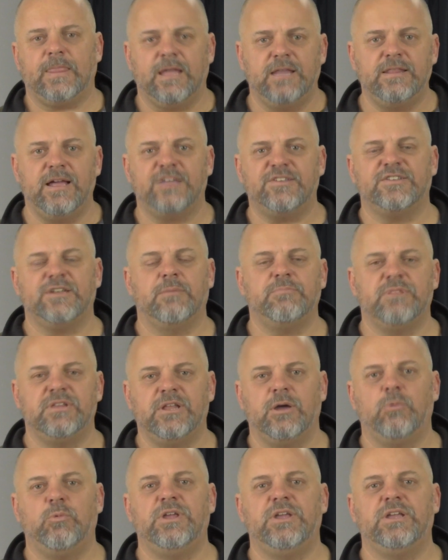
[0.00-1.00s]
And that's
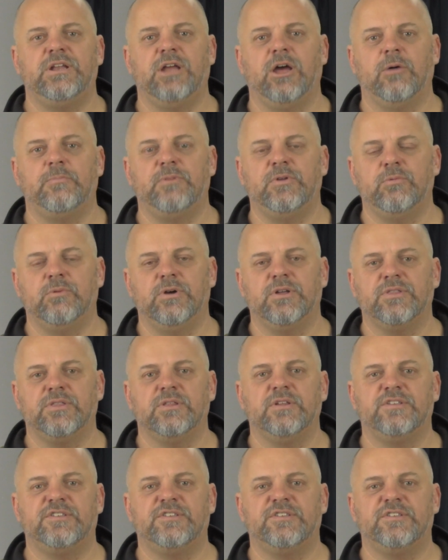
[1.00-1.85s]
something that we can help you with.